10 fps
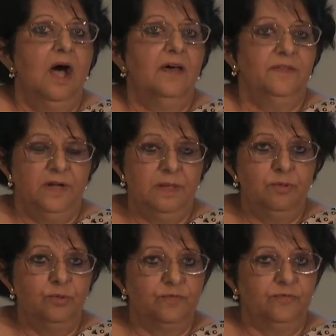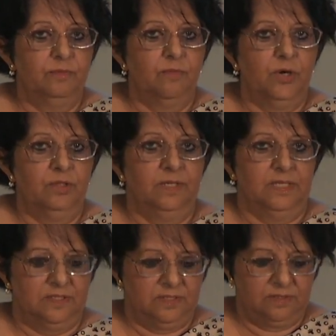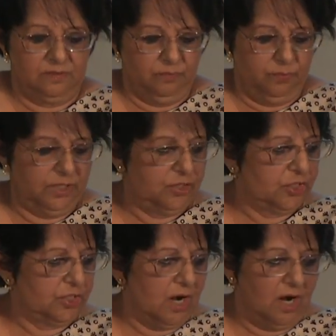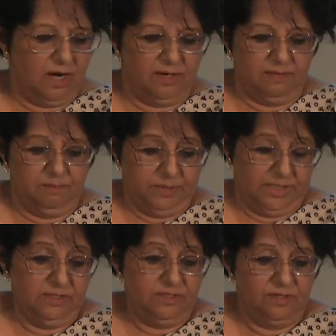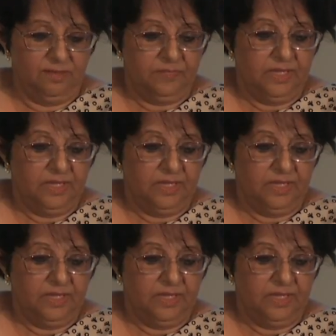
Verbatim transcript: are the very beautiful monuments which are built